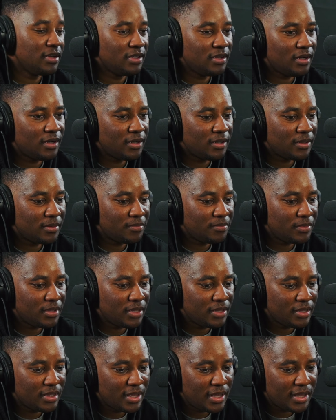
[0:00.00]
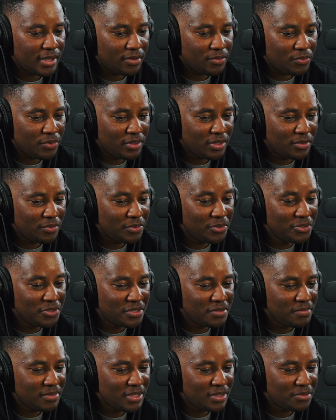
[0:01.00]
And then with the Will
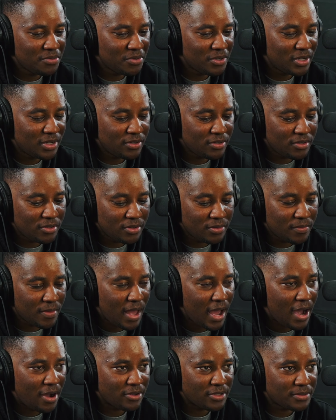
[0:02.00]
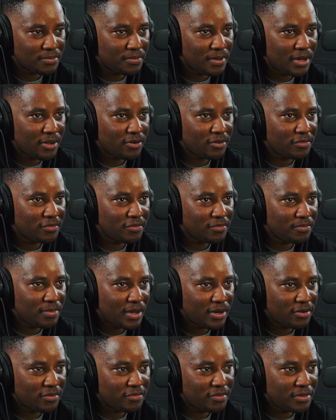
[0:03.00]
Smith one, I was part
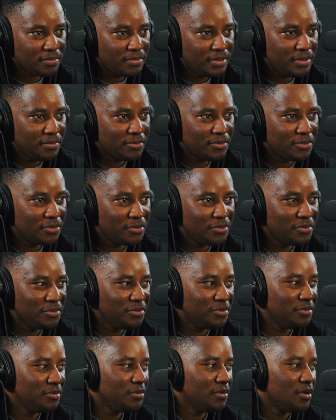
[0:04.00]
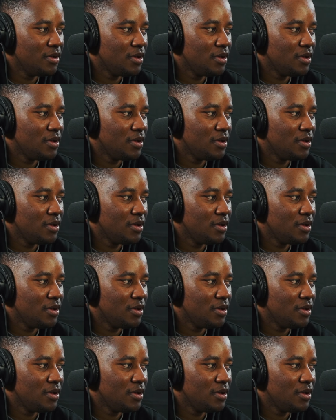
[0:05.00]
of the people who